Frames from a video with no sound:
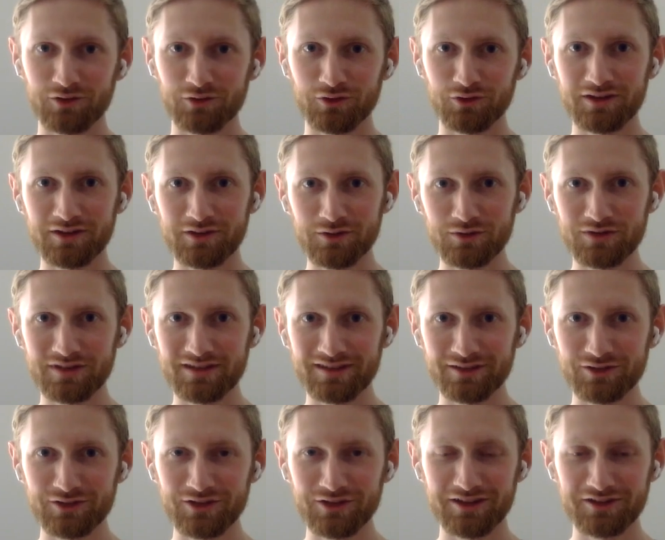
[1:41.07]
tried
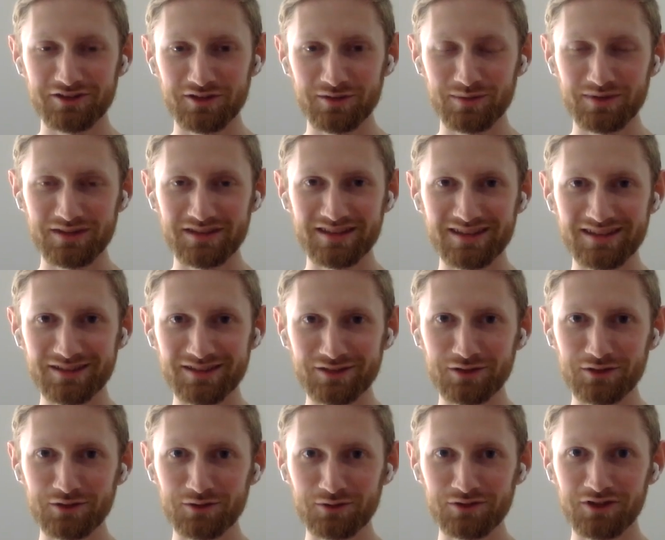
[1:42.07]
using ChatGPT
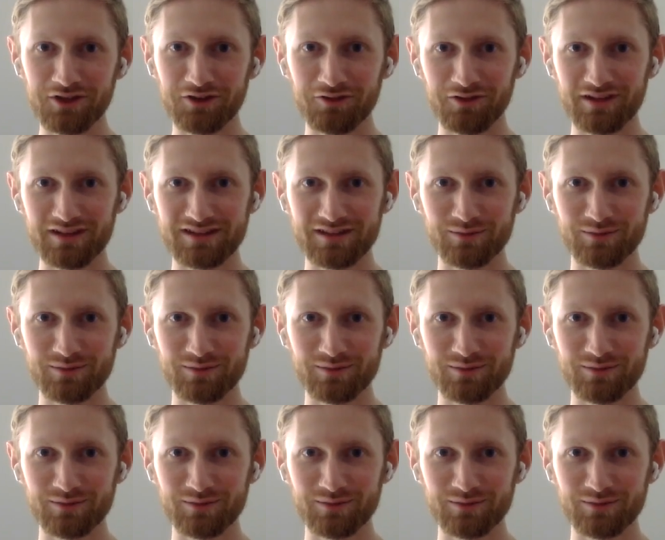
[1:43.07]
to generate